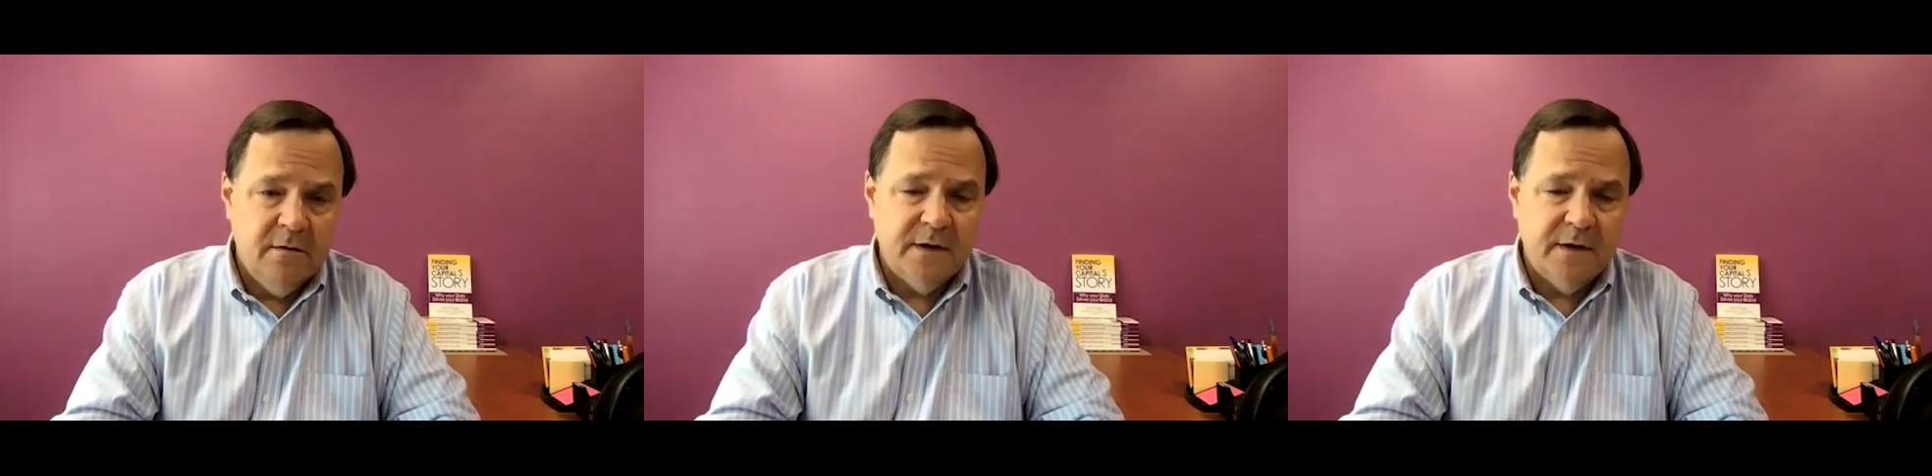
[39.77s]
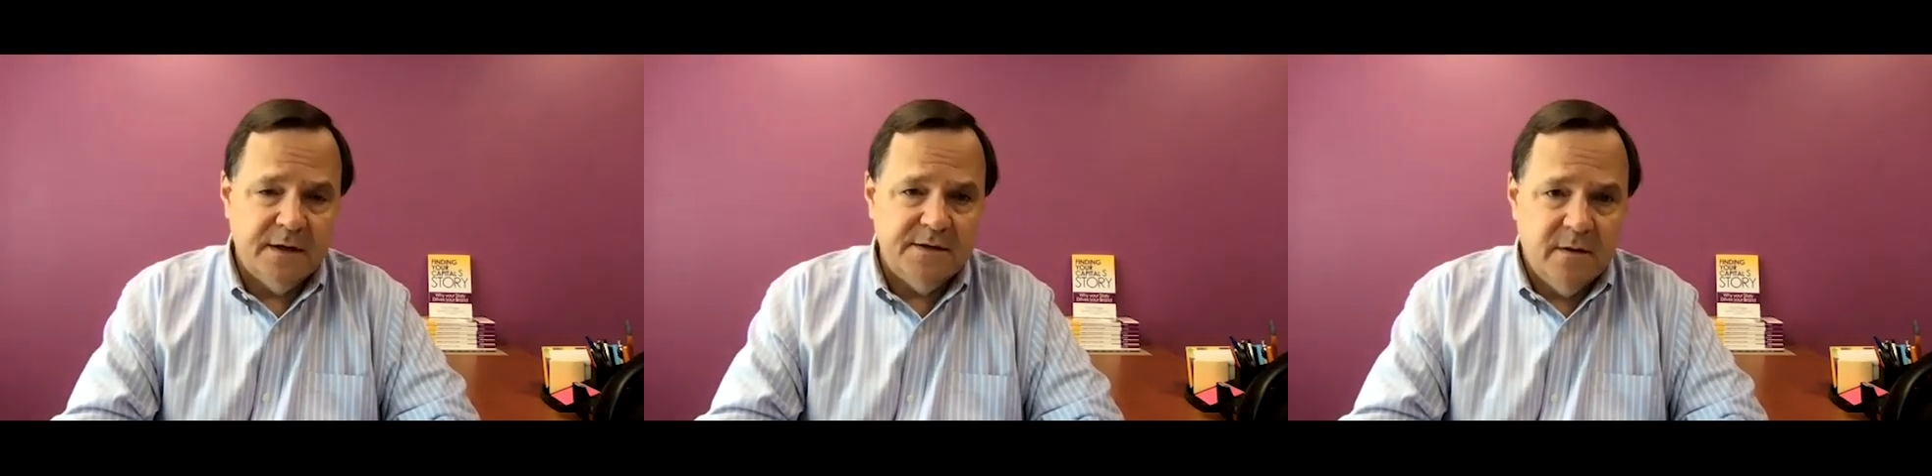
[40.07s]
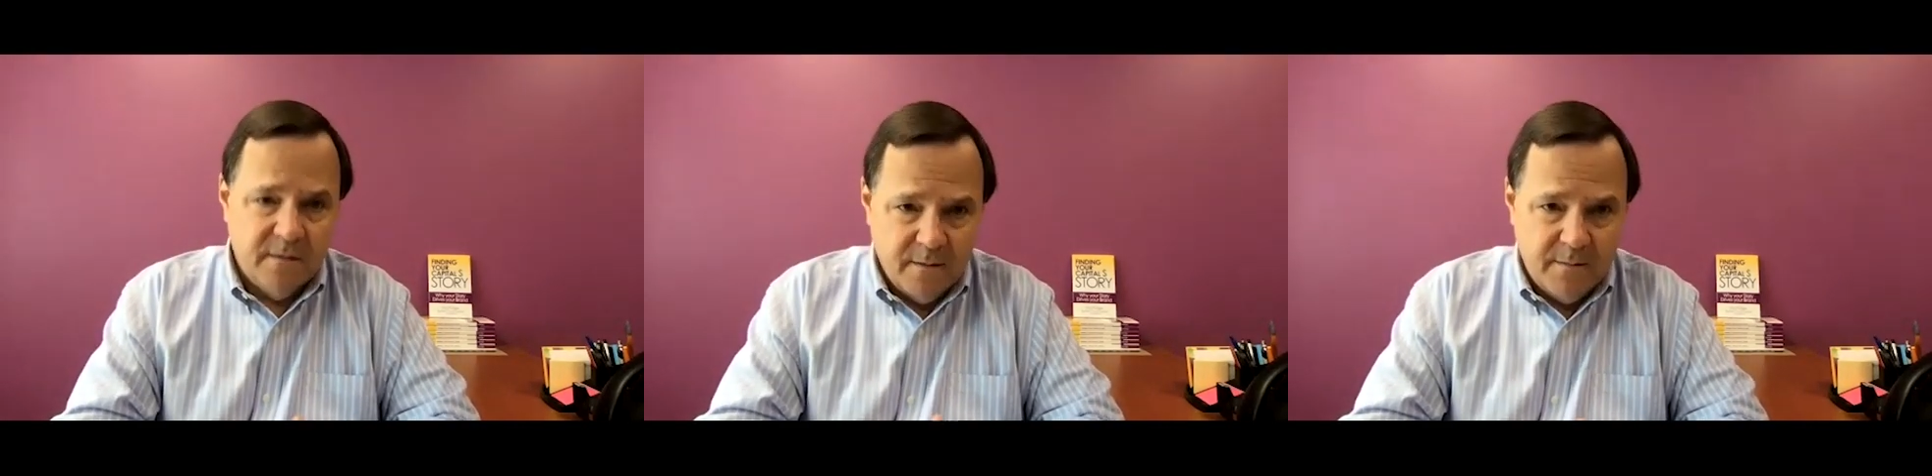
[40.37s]
That's
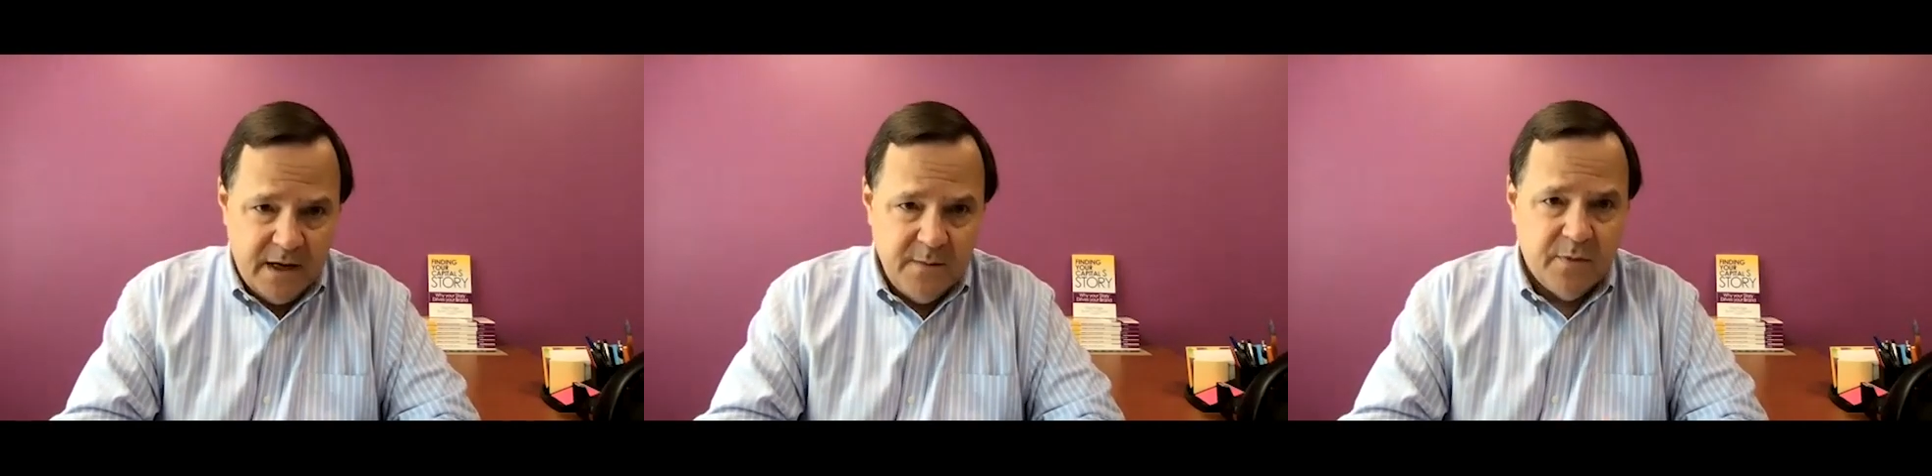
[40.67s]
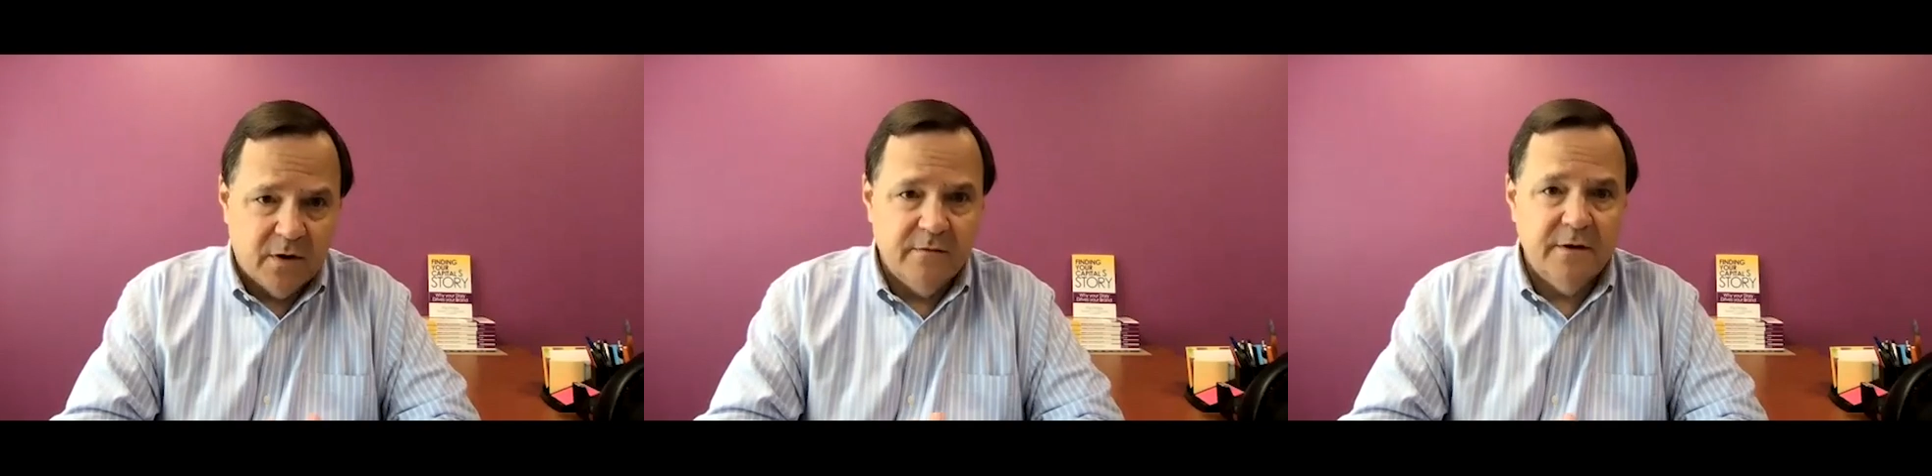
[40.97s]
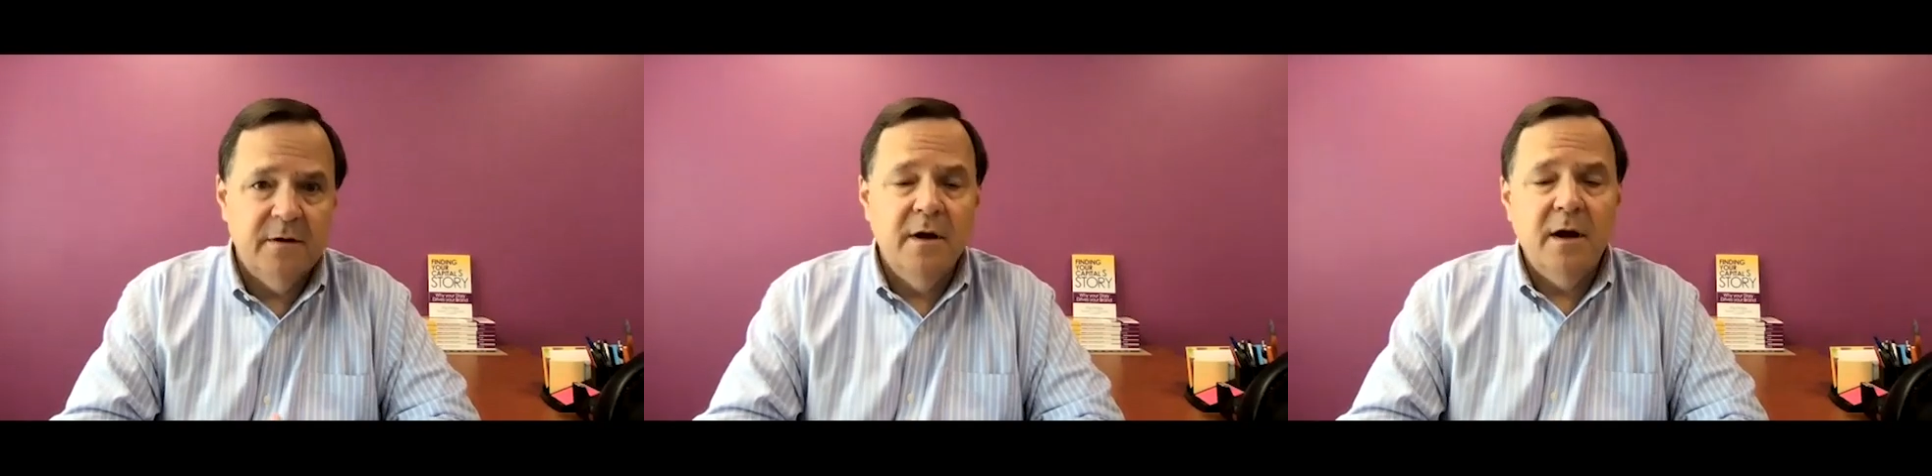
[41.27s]
the paid part of
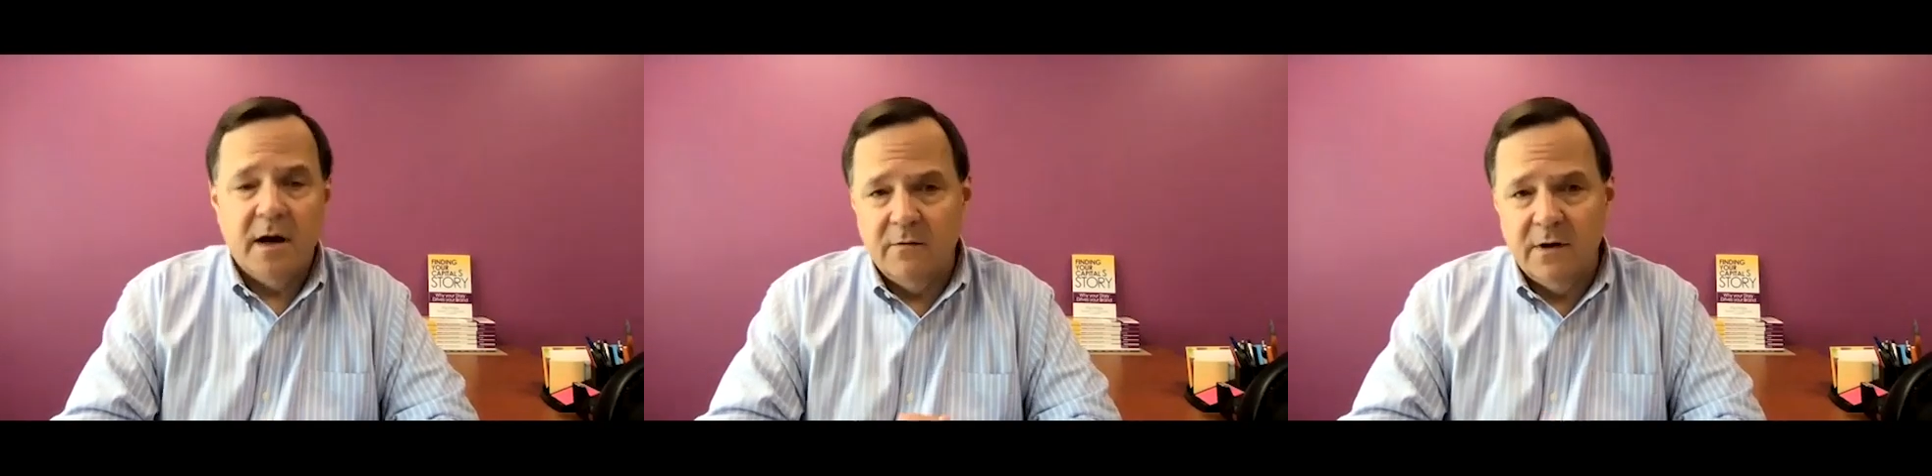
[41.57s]
it on